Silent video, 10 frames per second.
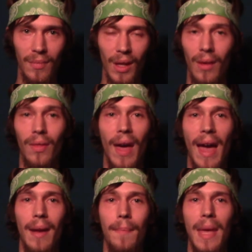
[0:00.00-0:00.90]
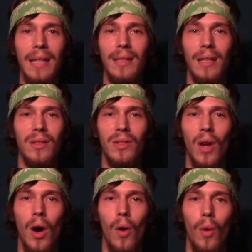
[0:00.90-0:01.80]
that makes it
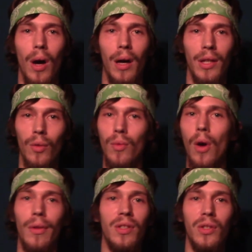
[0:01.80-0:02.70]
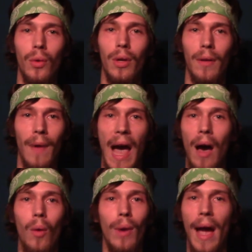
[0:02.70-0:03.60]
so you know the story of
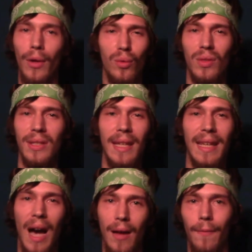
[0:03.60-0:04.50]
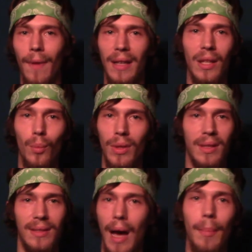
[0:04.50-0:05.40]
how Raccoon City got infected with
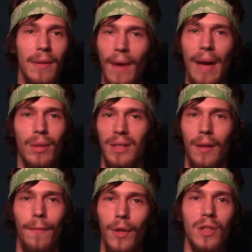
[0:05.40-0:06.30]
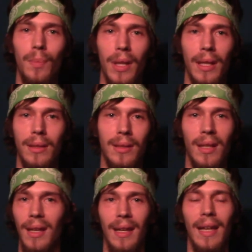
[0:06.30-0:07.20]
the zombie virus in the first place.
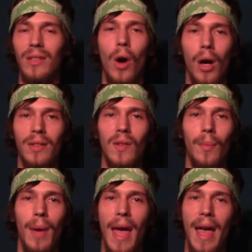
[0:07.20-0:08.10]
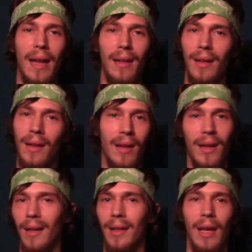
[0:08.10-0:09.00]
It's awesome, and
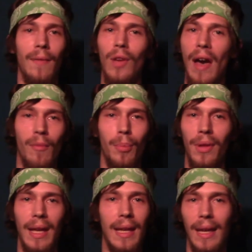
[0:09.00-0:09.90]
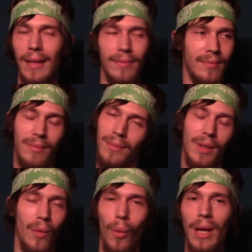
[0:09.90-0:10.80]
if you haven't played it,
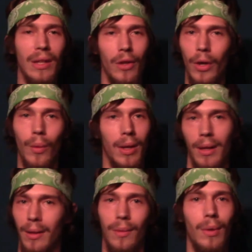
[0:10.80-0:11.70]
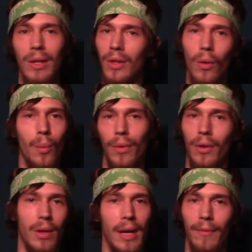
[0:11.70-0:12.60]
what are you doing? What are you doing with
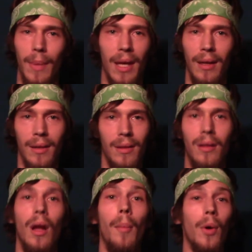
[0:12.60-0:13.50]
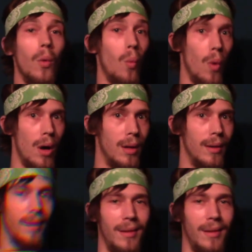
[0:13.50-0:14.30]
your life, man? Number 1.